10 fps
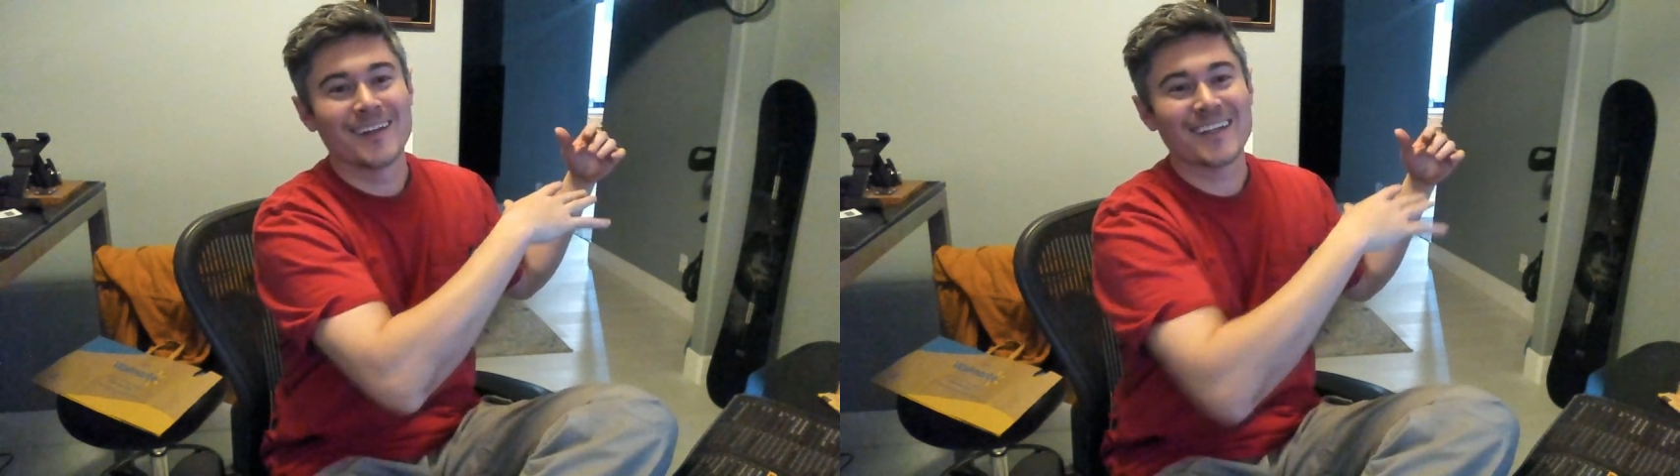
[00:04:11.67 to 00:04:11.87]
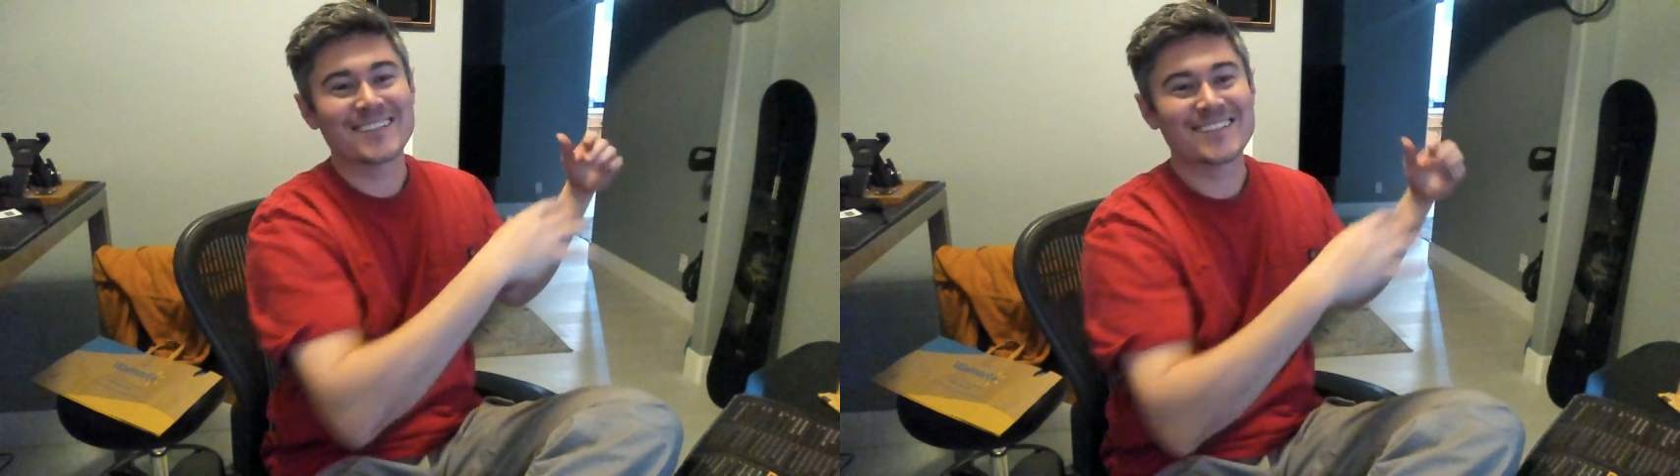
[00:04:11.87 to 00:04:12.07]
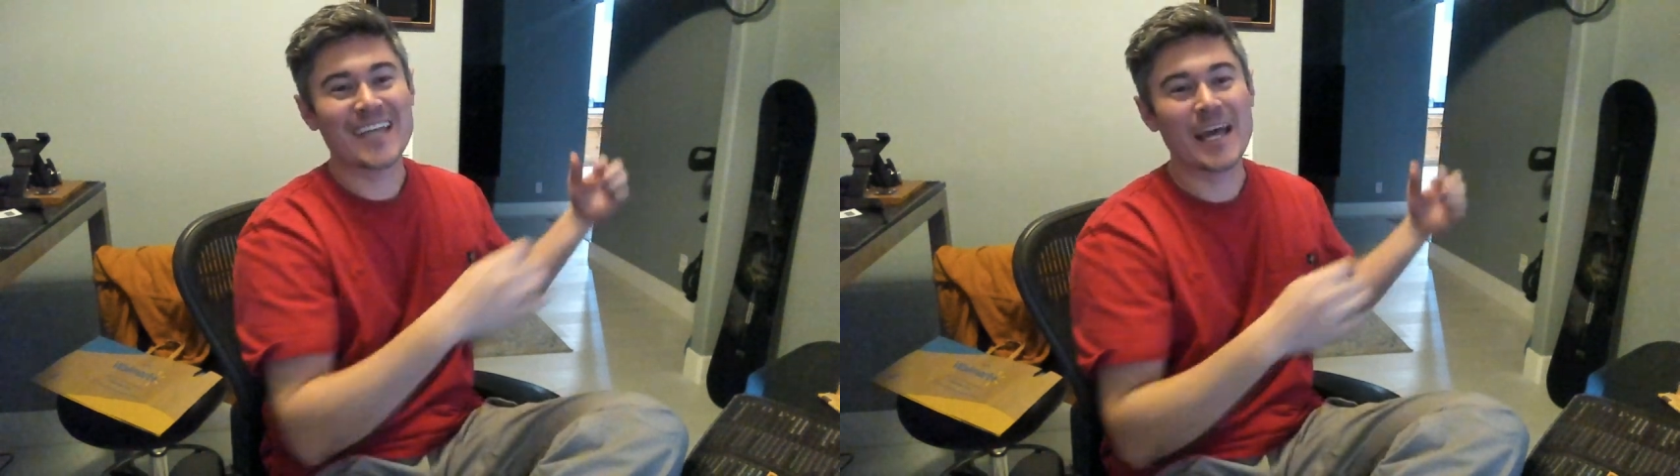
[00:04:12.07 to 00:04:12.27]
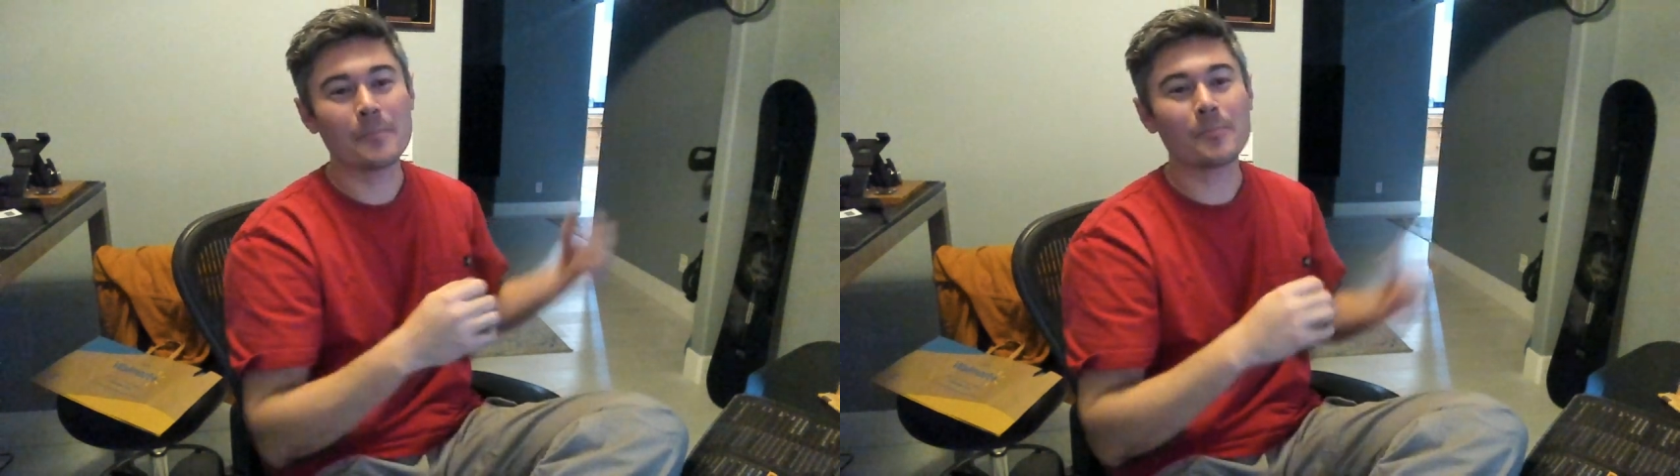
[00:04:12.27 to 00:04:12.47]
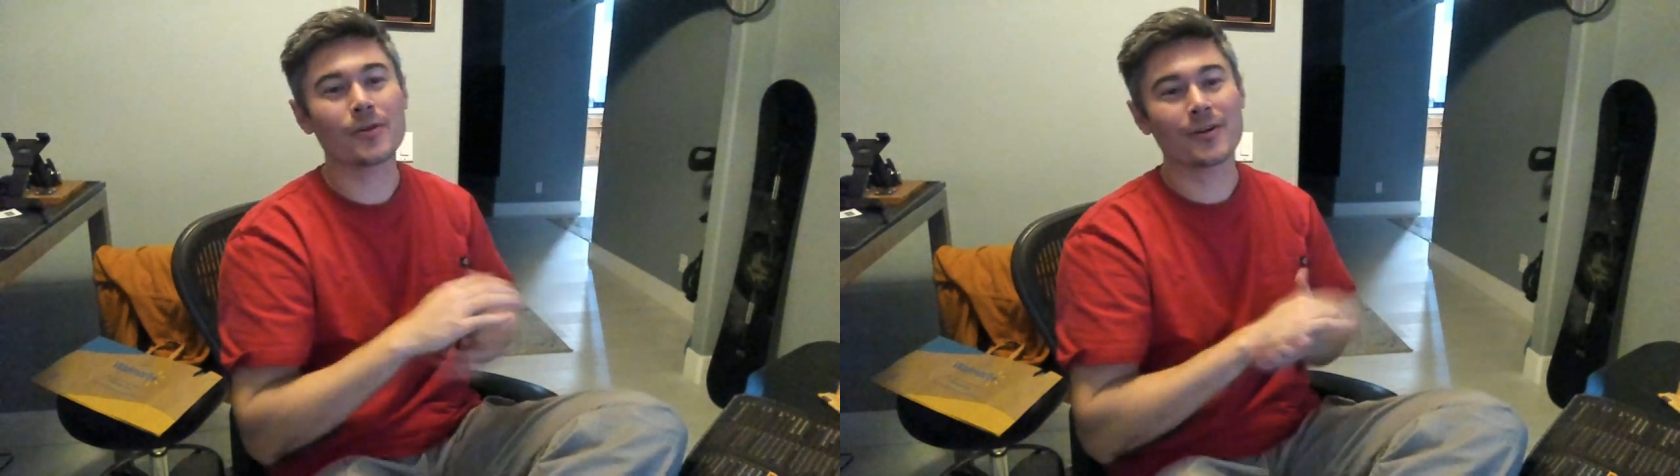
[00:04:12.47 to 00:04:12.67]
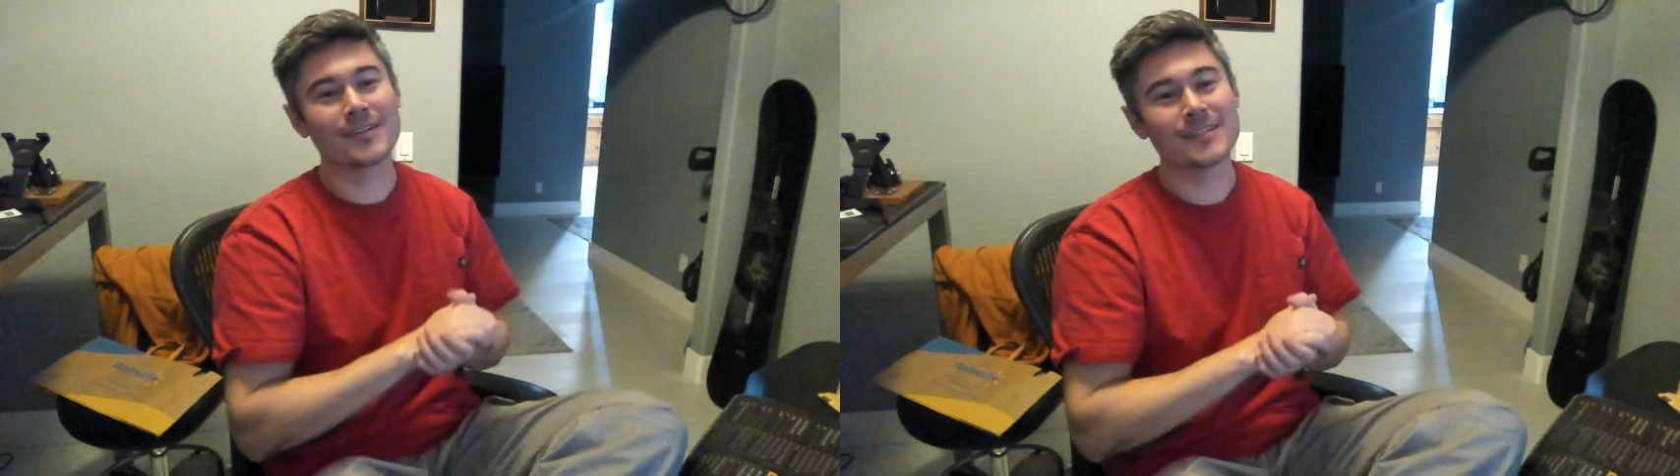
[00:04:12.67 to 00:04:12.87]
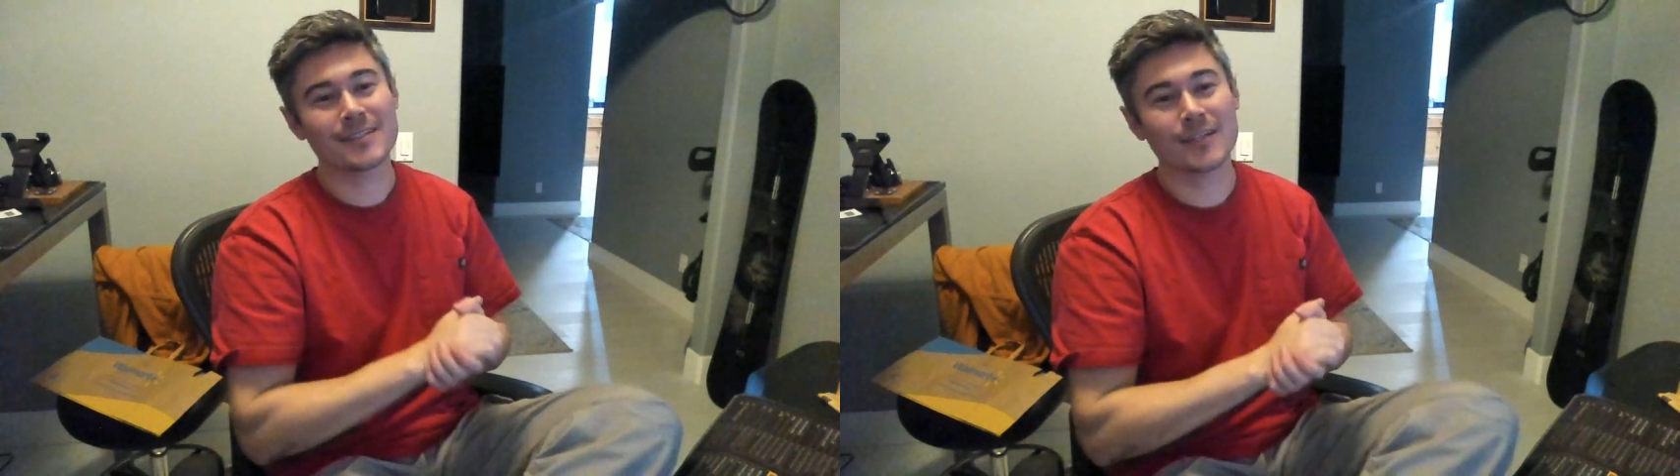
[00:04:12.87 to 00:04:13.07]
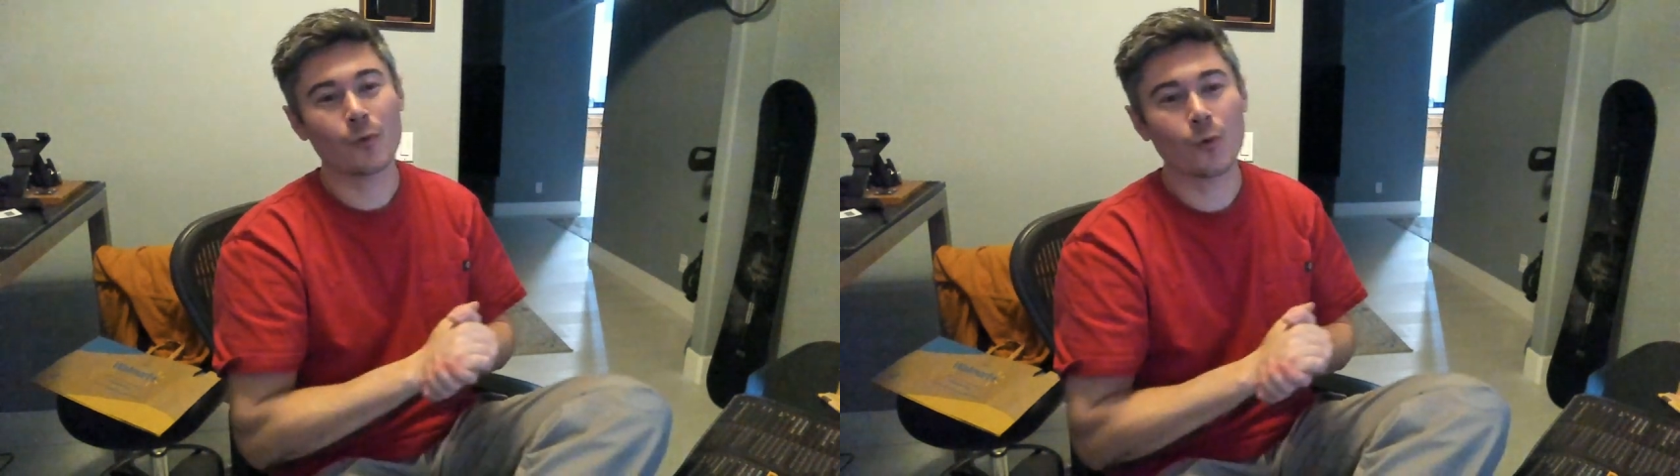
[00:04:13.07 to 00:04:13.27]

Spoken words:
That's templaristic